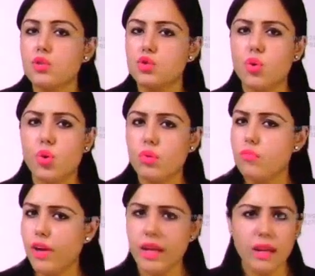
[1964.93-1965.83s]
So
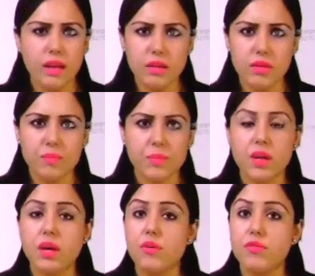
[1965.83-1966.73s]
very clear,
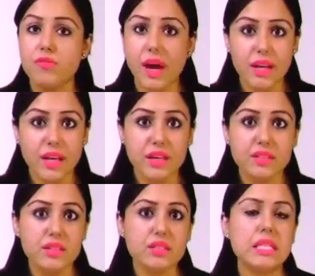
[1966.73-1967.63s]
fatty
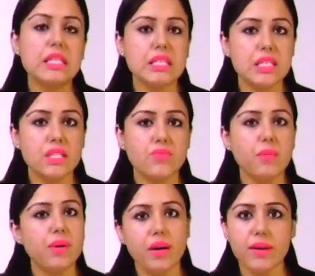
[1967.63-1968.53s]
acid synthesis
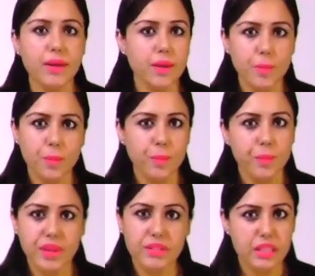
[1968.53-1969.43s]
will be occurring in
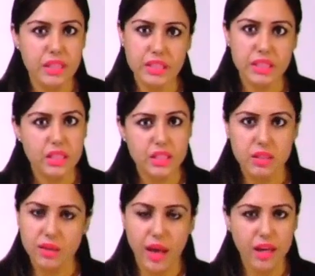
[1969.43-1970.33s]
synthesis,
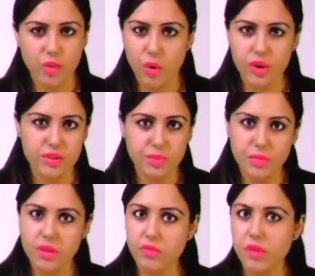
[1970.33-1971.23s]
anabolism
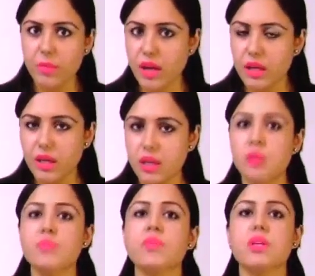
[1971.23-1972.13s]
will be occurring
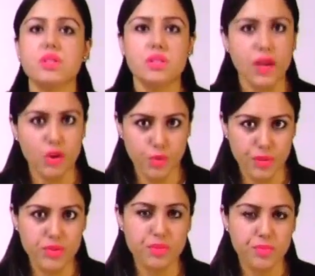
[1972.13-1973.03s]
in
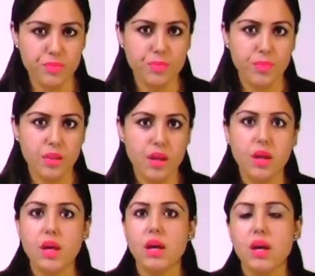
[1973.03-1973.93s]
cytoplasm.
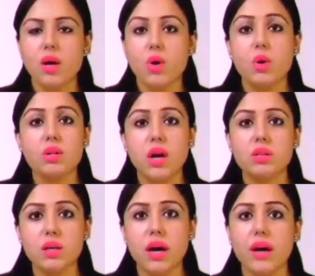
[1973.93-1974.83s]
On the
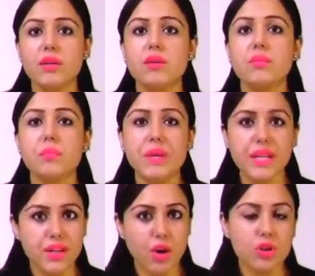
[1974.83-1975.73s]
other hand,
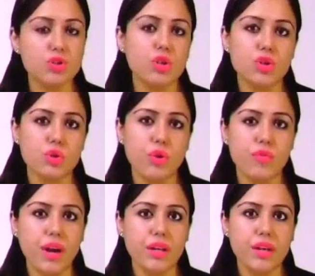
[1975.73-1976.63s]
beta oxidation of
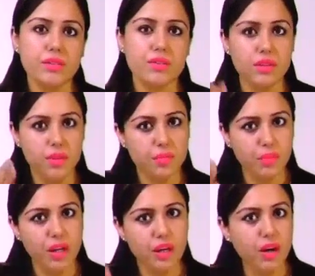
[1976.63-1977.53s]
fatty acid
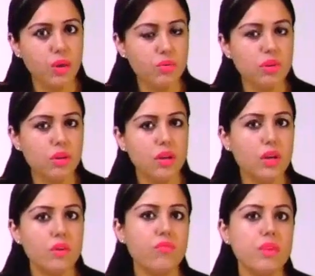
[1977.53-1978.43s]
breakdown
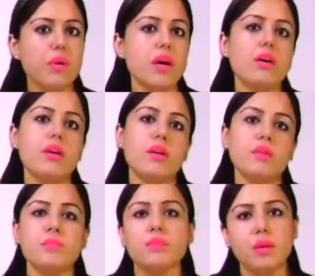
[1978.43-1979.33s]
will be occurring
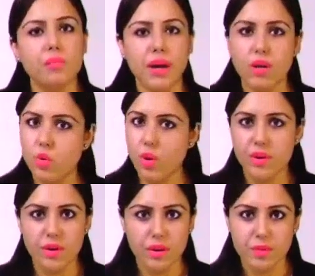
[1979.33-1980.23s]
in
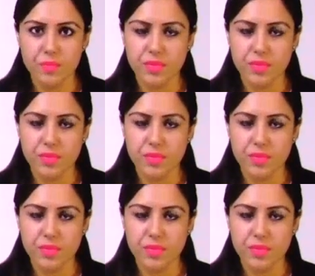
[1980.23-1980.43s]
mitochondria,